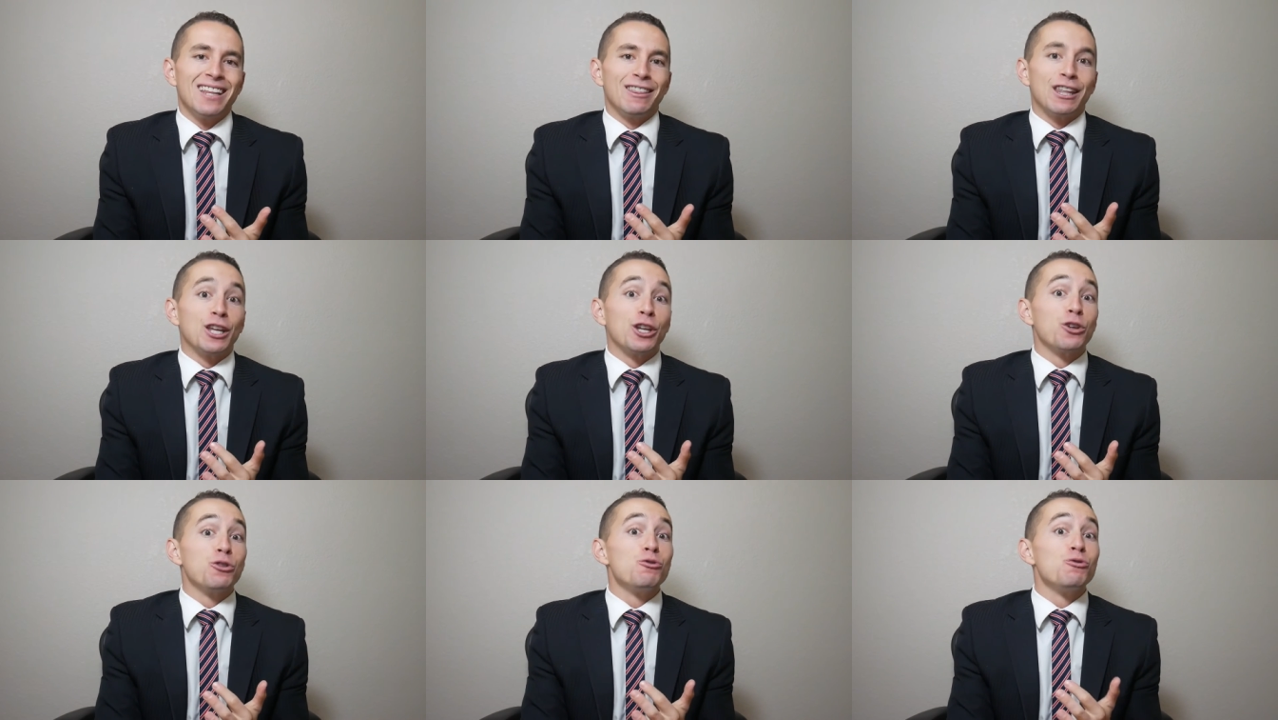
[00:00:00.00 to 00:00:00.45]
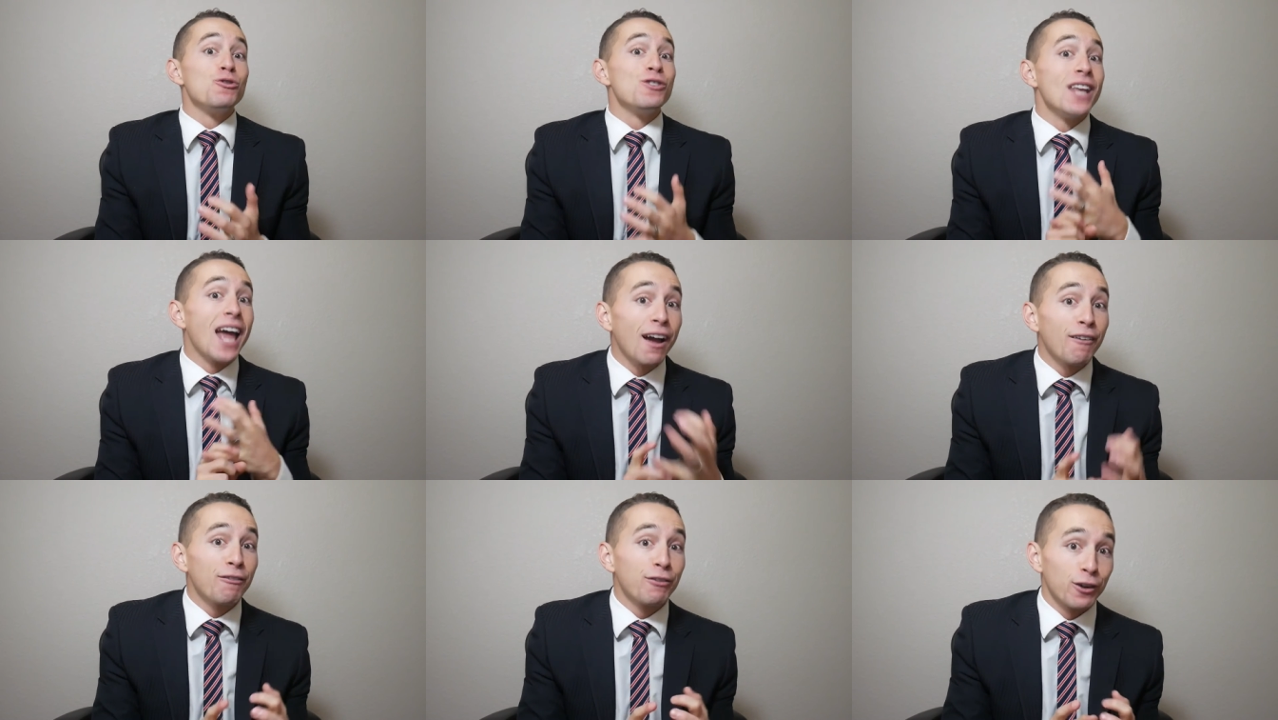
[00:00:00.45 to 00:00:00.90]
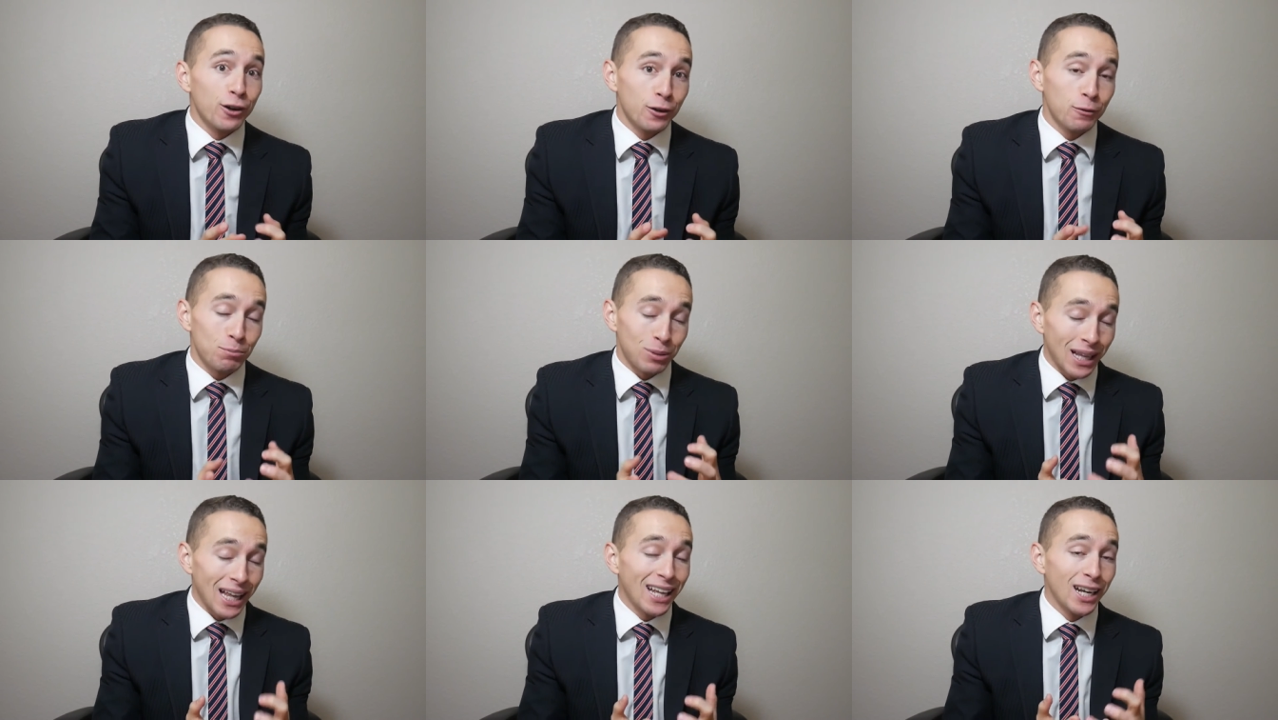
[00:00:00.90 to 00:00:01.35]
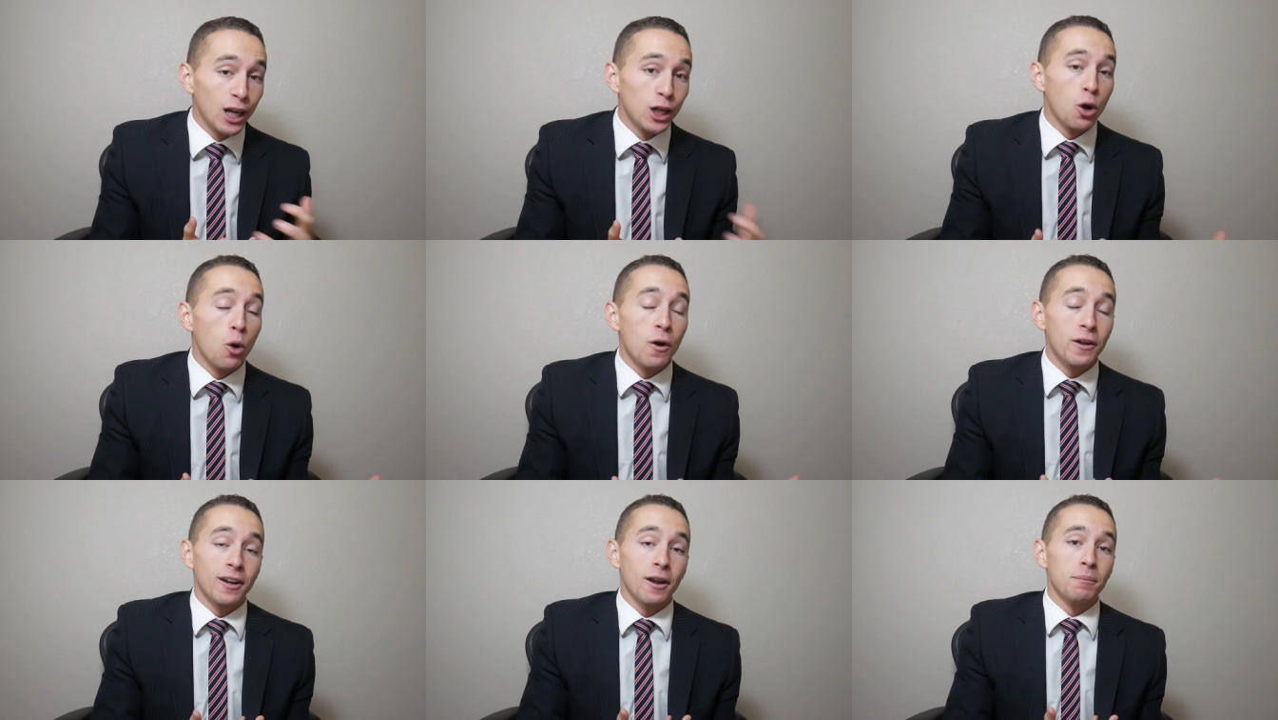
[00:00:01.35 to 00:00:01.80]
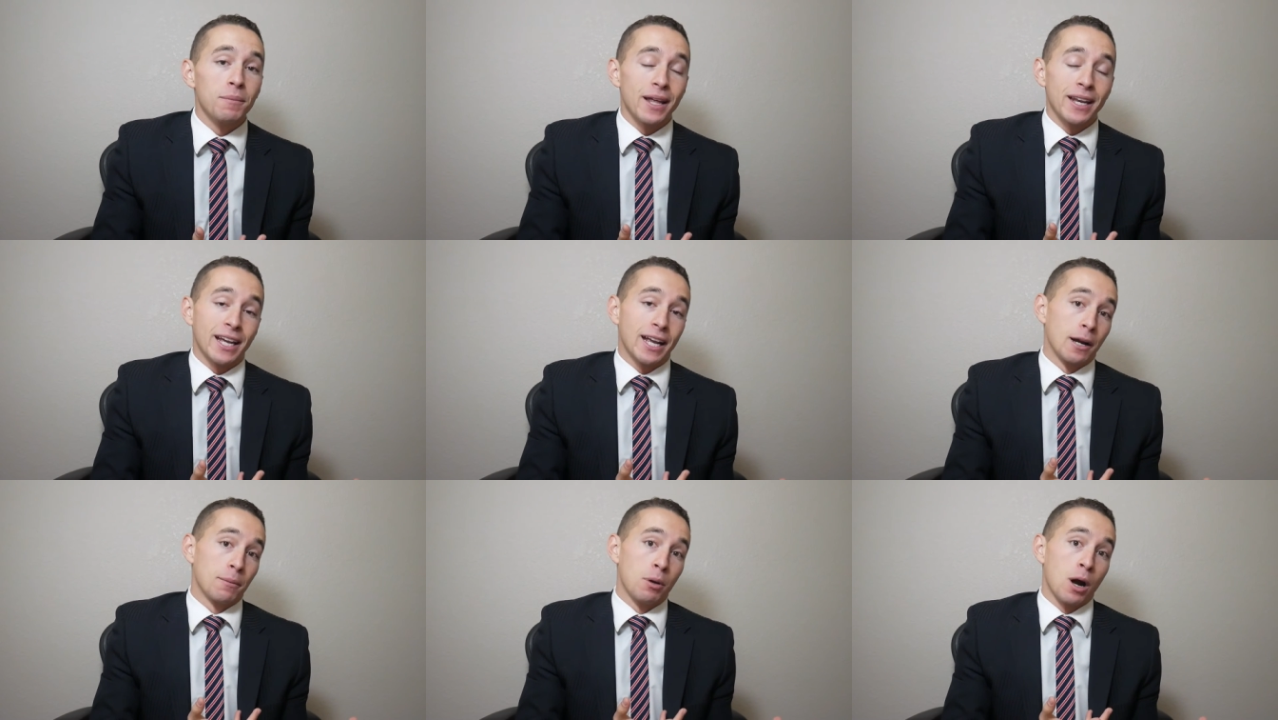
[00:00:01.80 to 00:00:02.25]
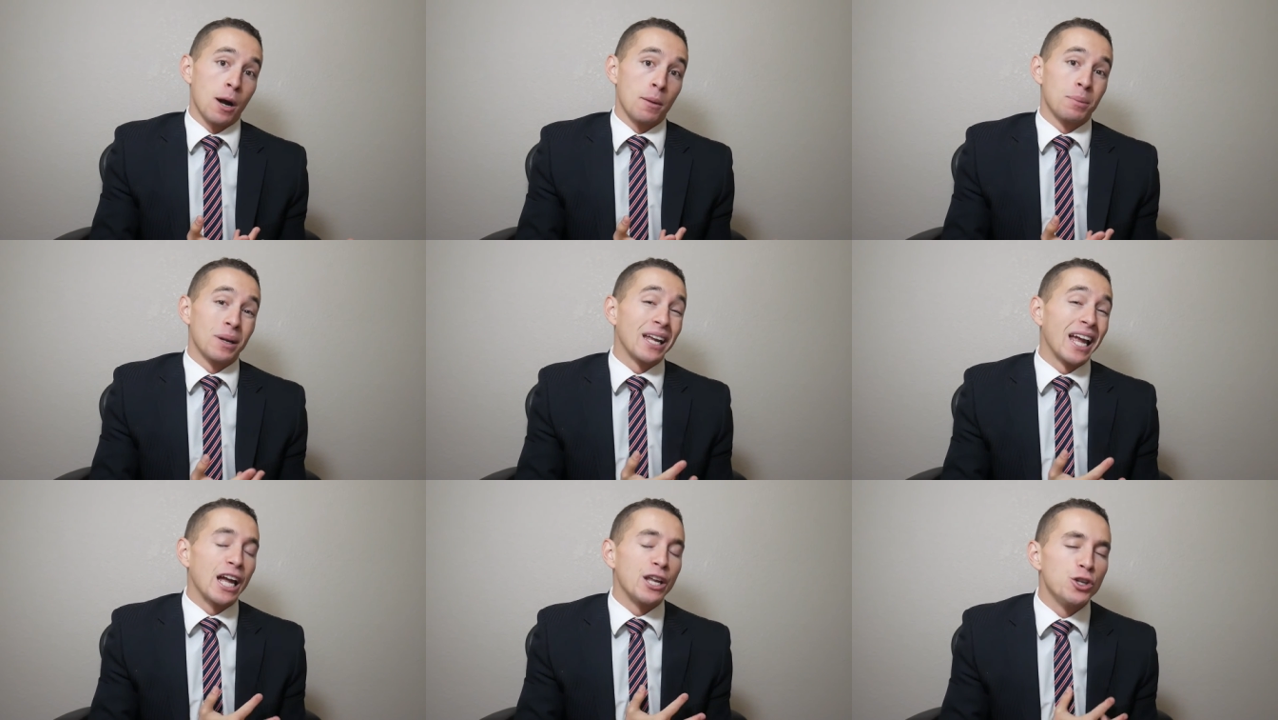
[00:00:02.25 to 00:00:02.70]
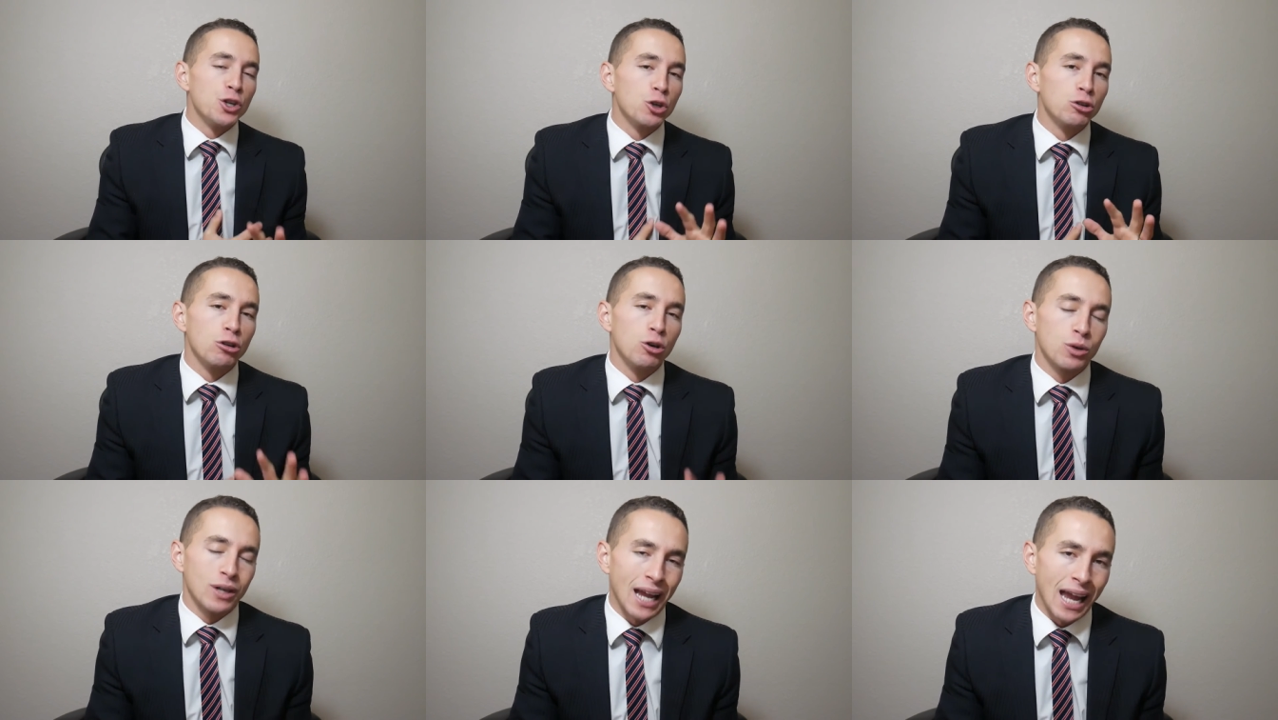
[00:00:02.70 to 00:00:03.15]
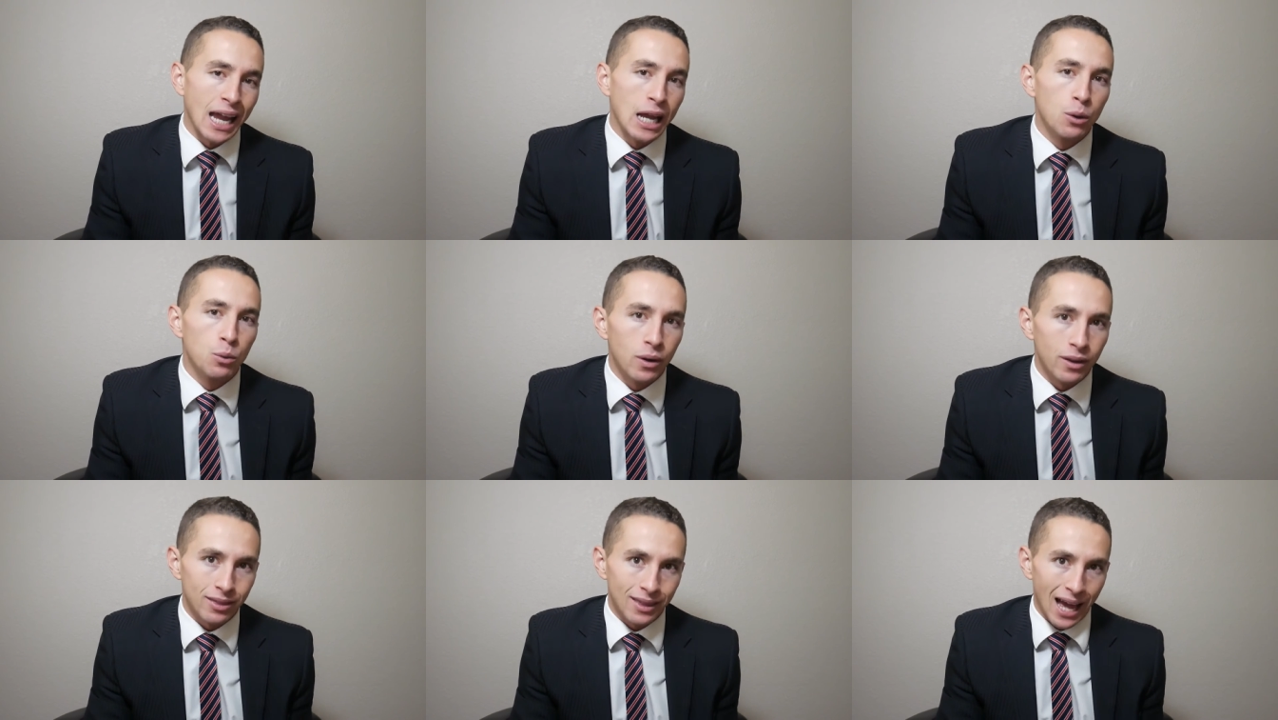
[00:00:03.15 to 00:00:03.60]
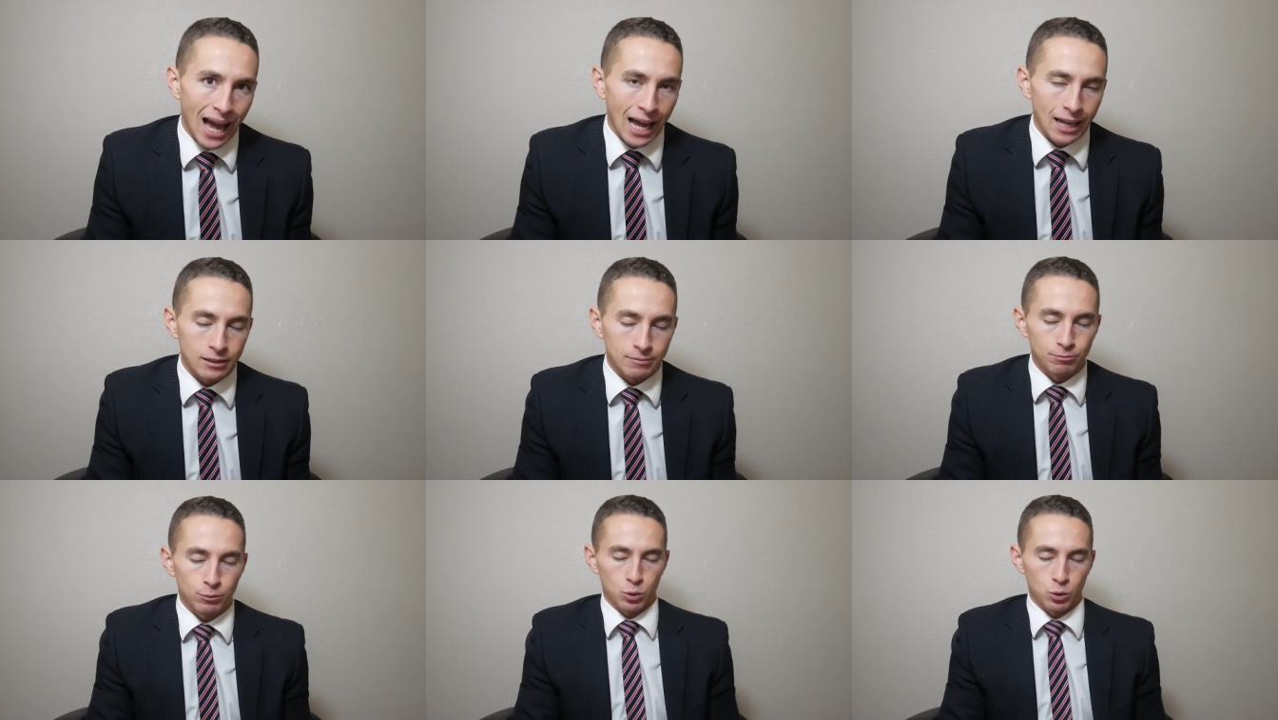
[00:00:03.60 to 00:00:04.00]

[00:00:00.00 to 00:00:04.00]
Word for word: that you never plan on going on Medicare Part B and you're okay with that.